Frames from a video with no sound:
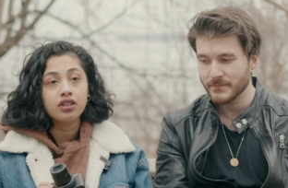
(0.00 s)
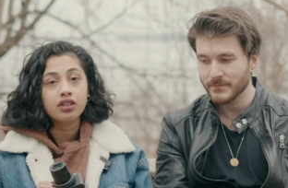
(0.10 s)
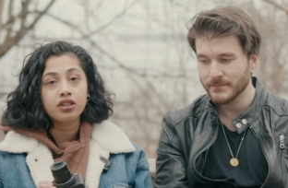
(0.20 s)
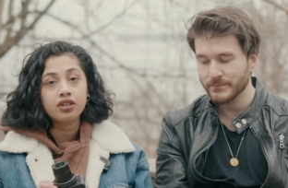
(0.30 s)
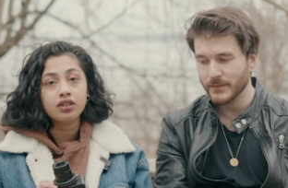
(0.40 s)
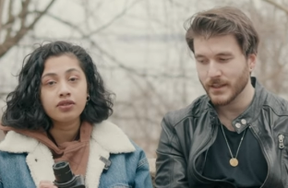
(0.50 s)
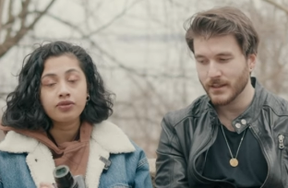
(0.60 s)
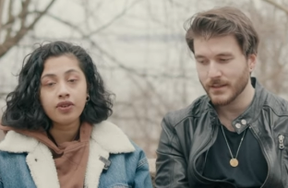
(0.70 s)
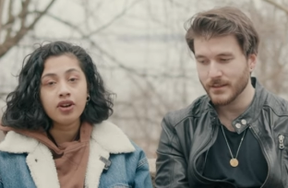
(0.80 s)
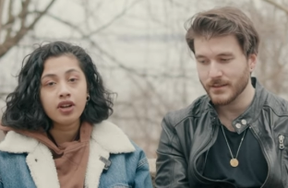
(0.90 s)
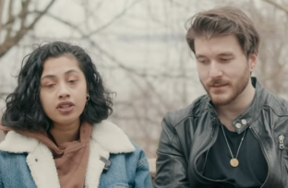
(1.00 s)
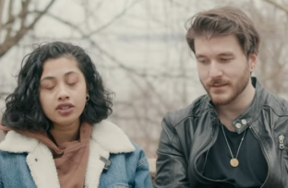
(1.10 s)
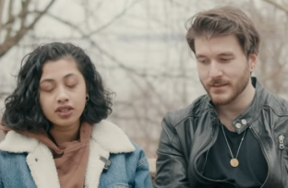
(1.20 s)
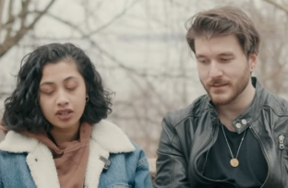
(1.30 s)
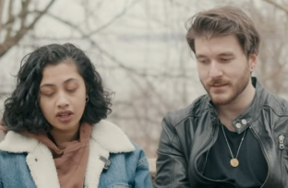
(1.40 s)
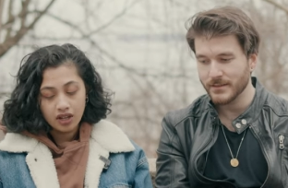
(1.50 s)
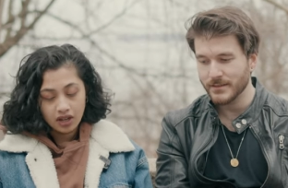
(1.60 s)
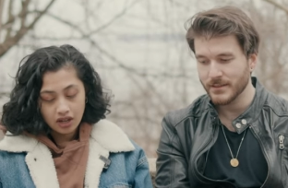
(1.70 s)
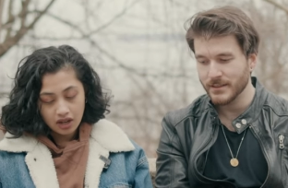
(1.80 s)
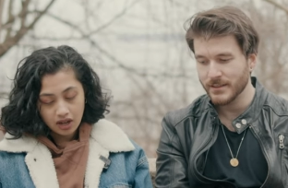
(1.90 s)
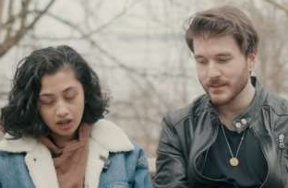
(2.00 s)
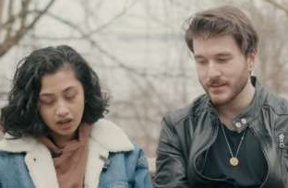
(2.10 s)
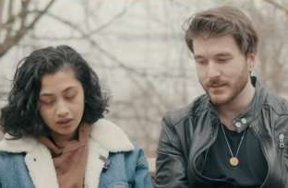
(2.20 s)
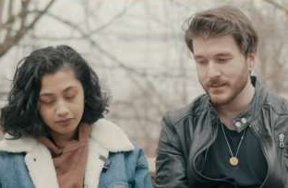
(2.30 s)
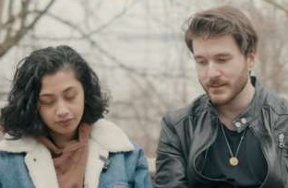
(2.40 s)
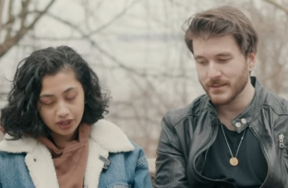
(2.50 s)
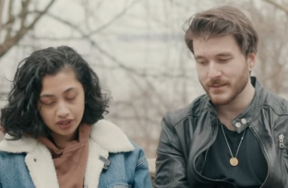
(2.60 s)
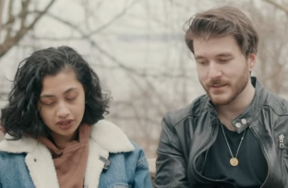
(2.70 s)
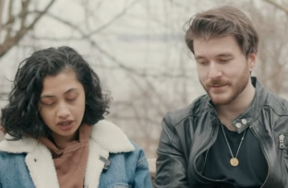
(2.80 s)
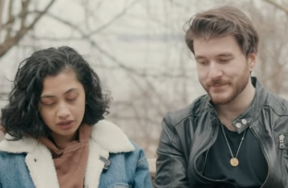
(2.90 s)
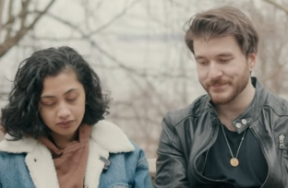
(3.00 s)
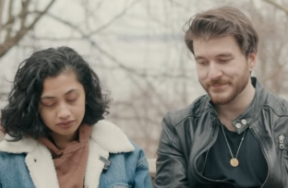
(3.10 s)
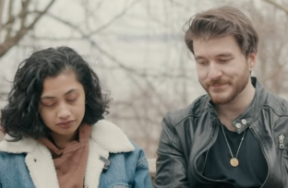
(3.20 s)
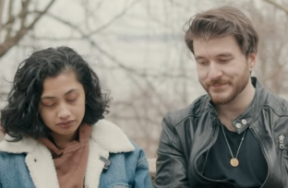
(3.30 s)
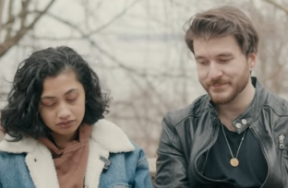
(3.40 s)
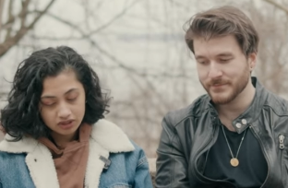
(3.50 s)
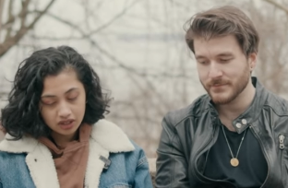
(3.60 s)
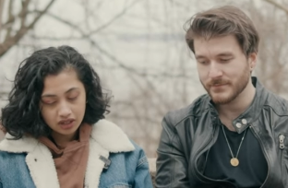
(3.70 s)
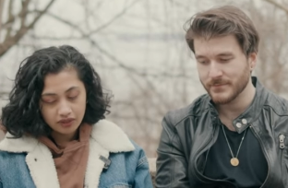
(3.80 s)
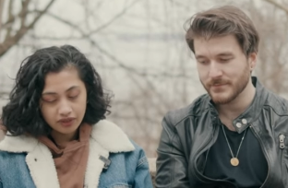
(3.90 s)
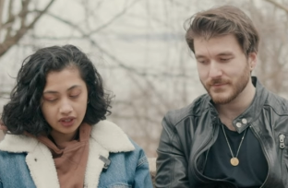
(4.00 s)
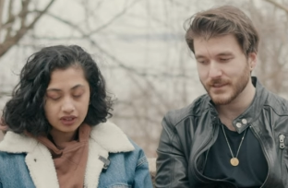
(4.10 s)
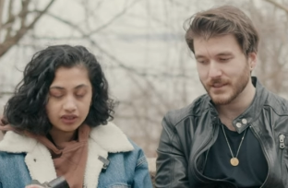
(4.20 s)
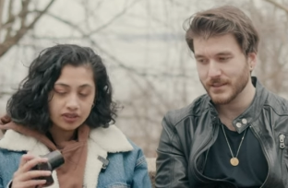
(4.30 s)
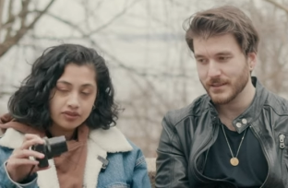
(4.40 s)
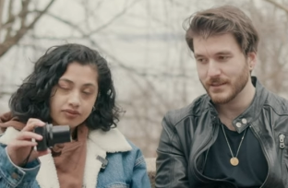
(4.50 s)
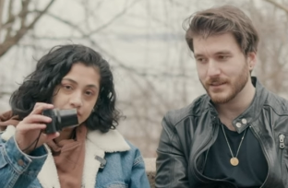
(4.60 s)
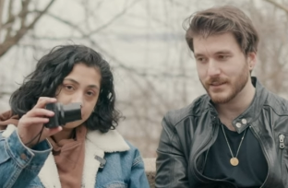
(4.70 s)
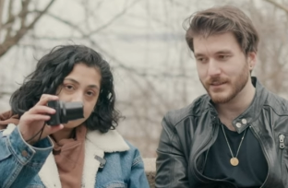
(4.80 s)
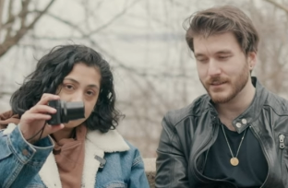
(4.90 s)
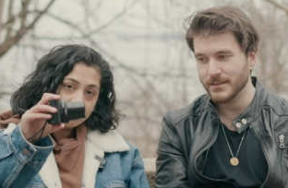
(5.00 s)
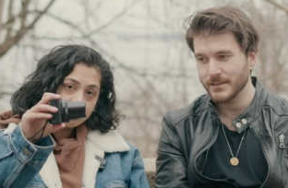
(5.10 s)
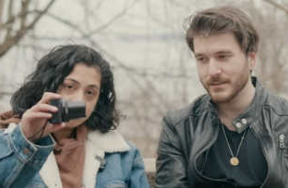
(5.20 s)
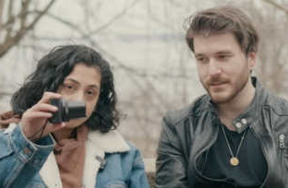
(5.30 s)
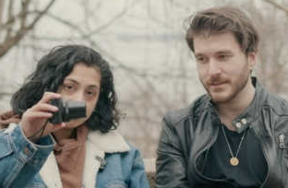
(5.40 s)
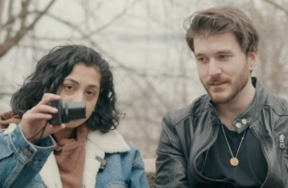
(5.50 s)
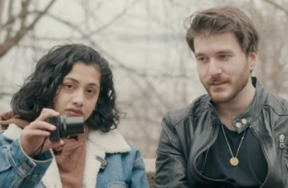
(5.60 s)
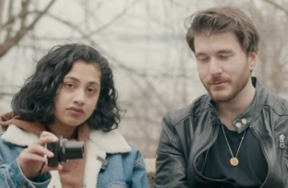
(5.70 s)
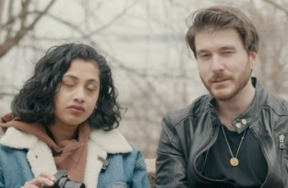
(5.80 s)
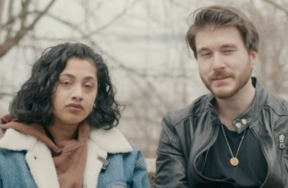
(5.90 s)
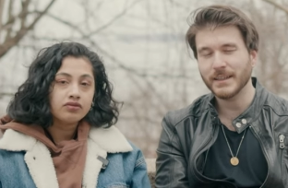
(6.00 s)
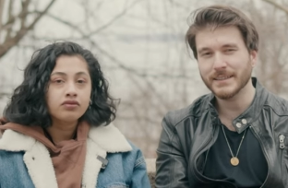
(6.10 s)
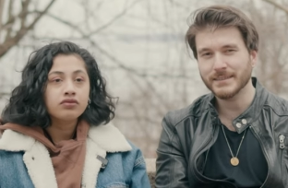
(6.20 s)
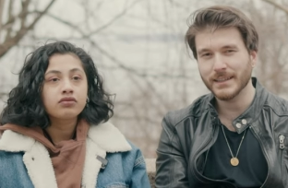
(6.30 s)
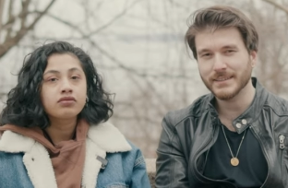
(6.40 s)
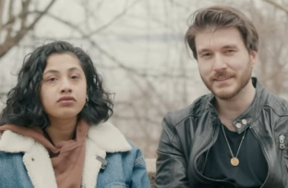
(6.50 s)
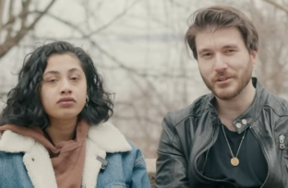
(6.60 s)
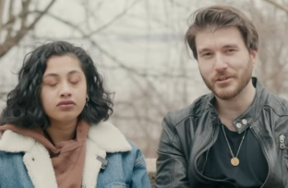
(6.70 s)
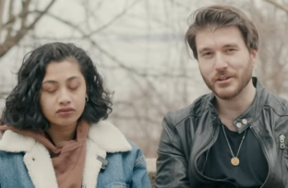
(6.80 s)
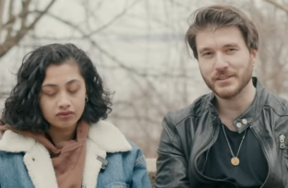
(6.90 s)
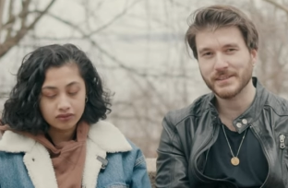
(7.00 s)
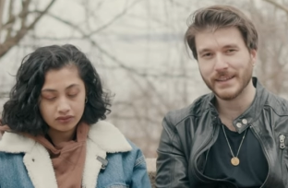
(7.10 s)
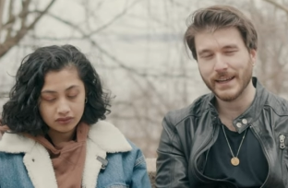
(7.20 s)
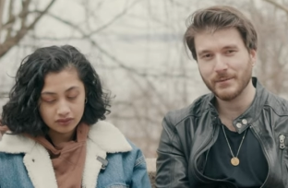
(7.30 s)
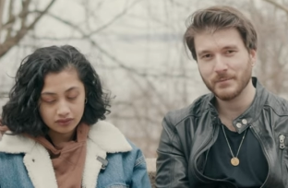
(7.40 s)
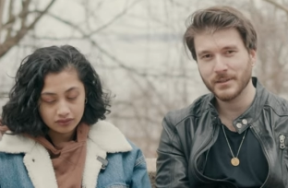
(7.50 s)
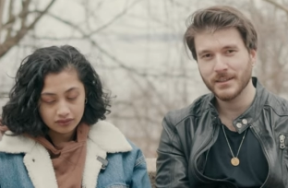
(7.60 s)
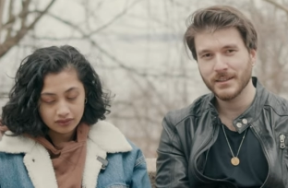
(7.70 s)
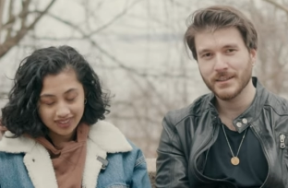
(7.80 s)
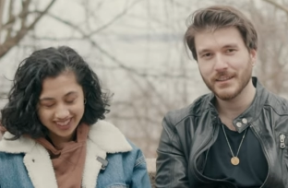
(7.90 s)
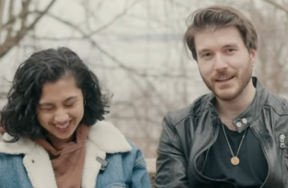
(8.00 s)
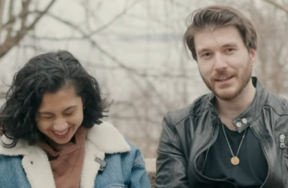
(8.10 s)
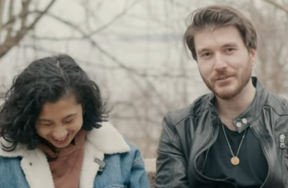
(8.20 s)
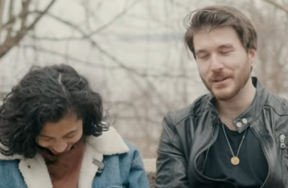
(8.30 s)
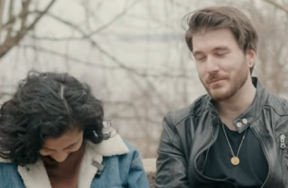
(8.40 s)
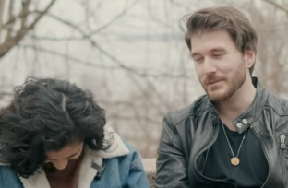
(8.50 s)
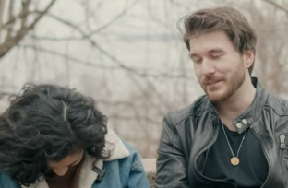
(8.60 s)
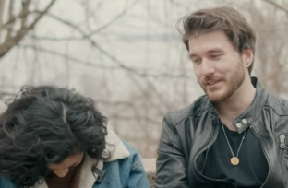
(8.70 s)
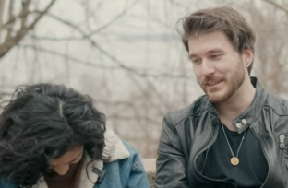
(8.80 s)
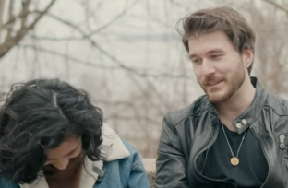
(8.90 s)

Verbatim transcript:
Speaker 1: the far end. Um, pretty sharp. It's good enough lens. Yeah.
Speaker 2: Well, Zeiss lenses are a scam. I do not believe in